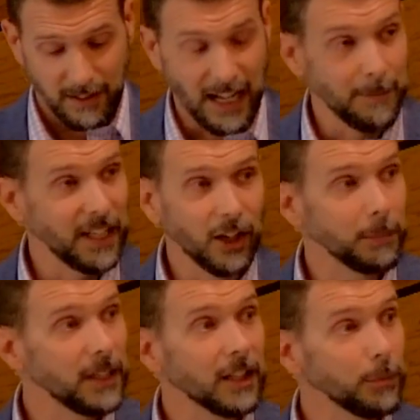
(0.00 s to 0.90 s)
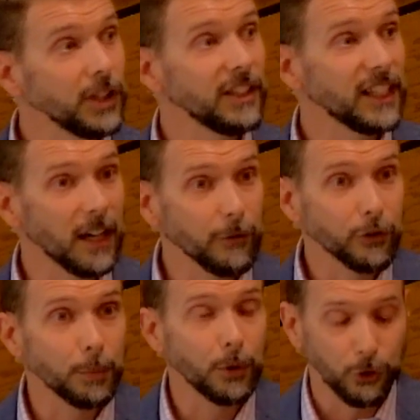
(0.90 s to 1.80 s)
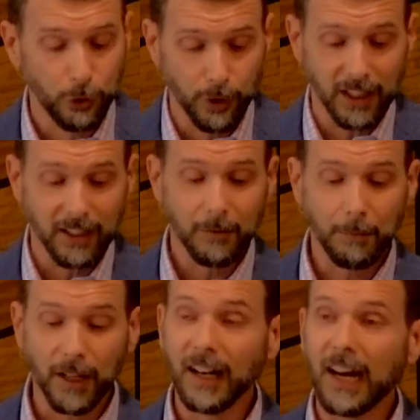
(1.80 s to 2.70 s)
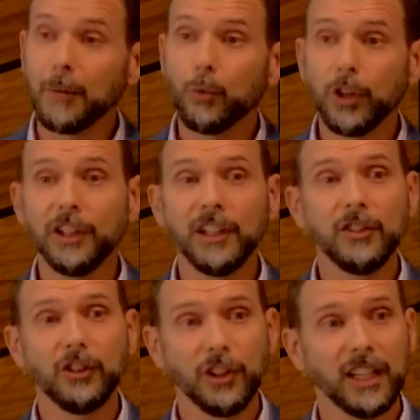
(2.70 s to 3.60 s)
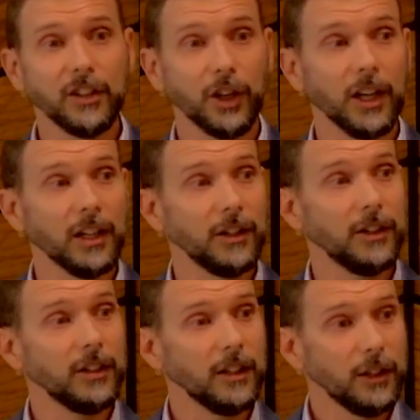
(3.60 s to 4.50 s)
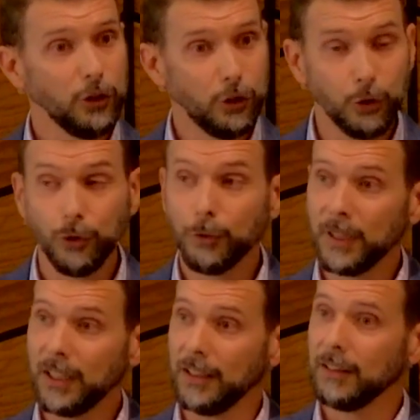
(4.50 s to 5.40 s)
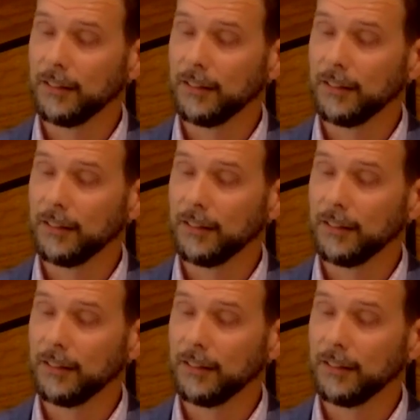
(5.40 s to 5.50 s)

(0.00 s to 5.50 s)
I may not be completely comfortable doing it, but I'm willing to let God use me.